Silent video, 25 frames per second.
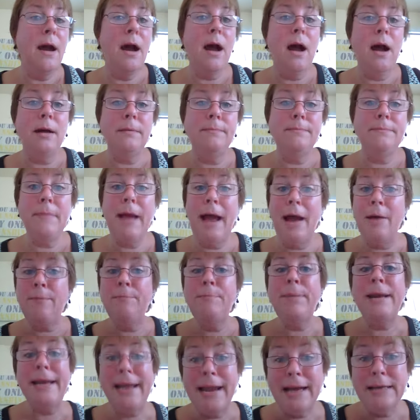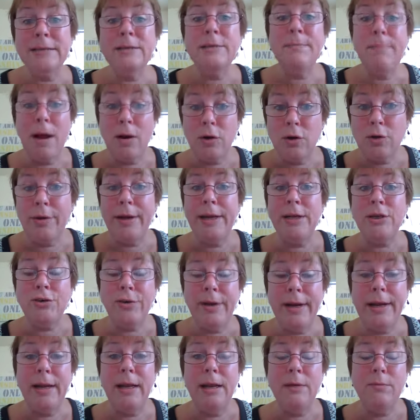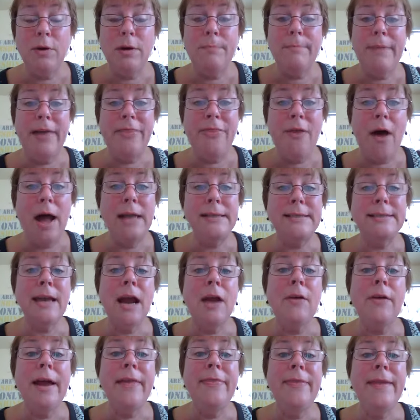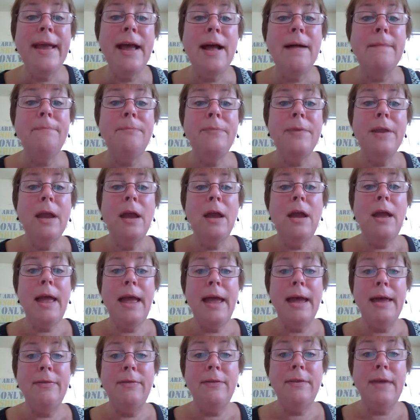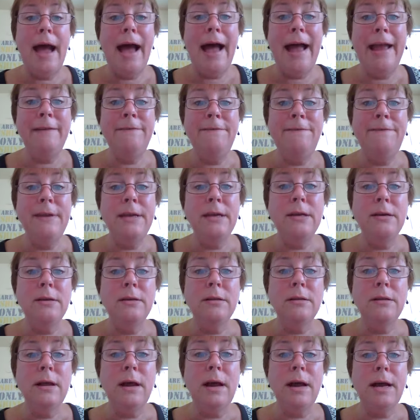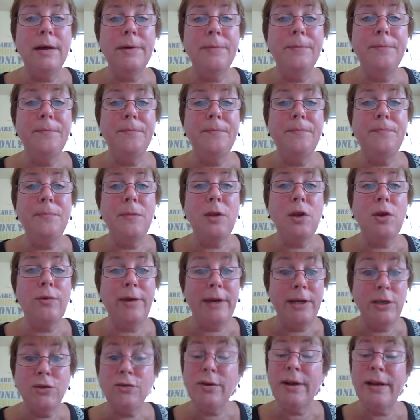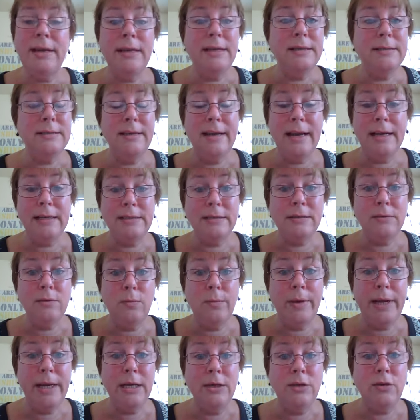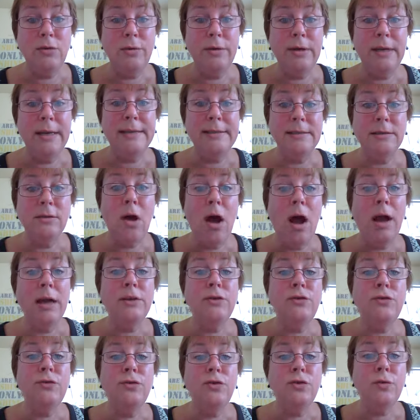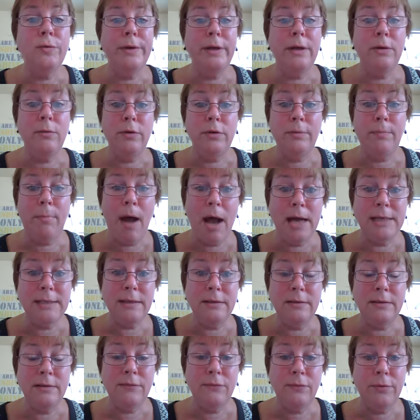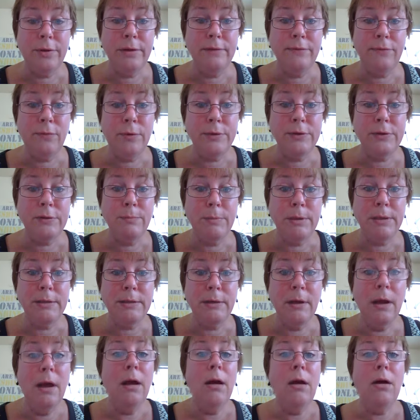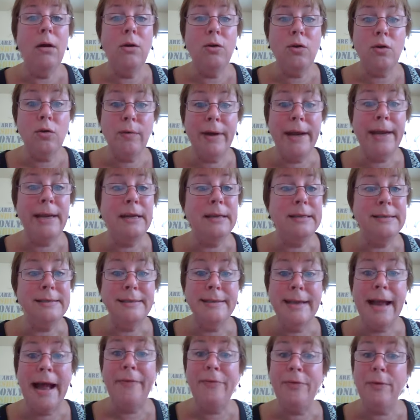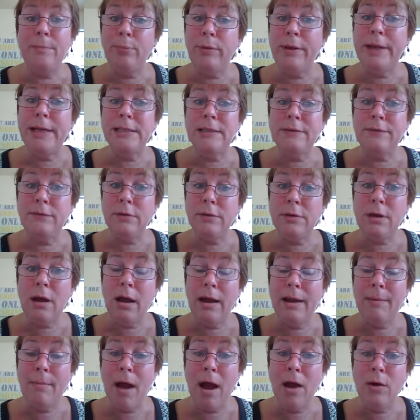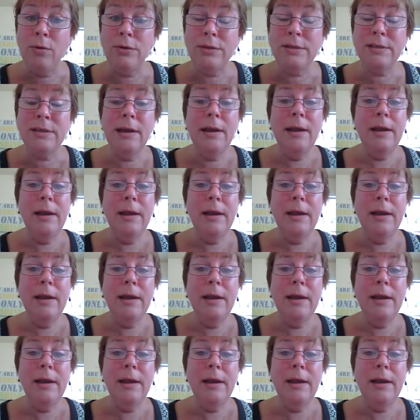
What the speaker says: I've been asked about crate training and what my thoughts are on that, and I feel crate training is an excellent way to do it as long as you're doing it with positive reinforcement. A crate is not the place for time out.